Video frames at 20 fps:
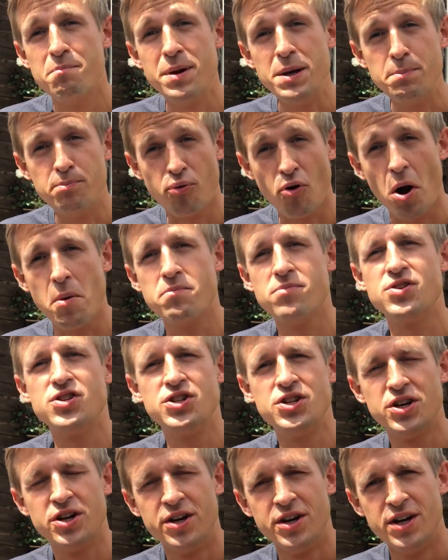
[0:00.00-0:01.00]
be
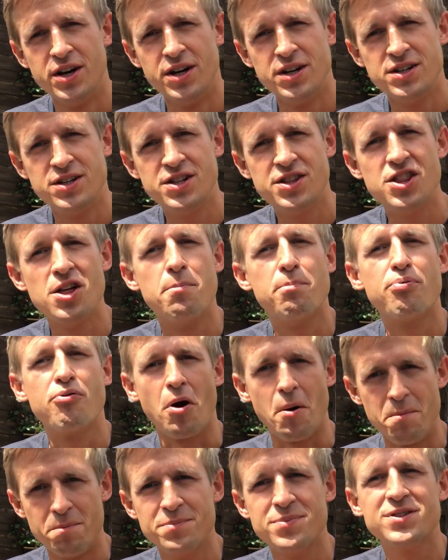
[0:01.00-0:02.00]
prompt to the
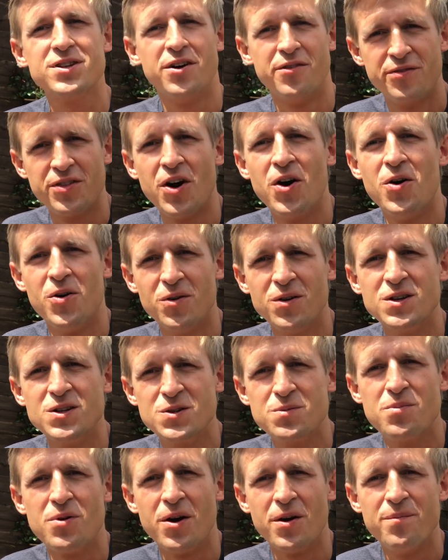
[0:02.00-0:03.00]
prompts of the Holy
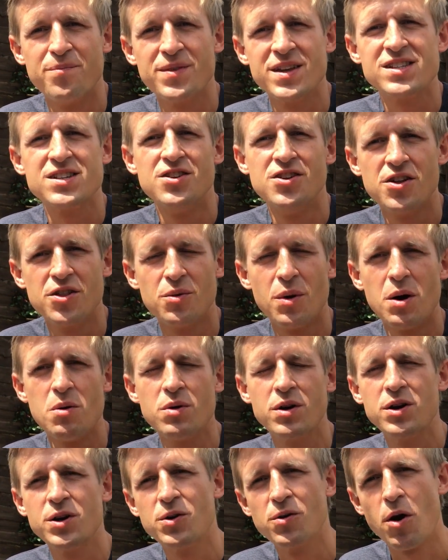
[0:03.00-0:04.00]
Spirit. That's another way
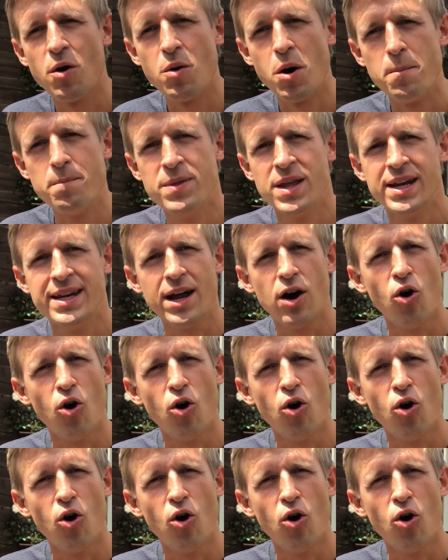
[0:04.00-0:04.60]
we can grow up.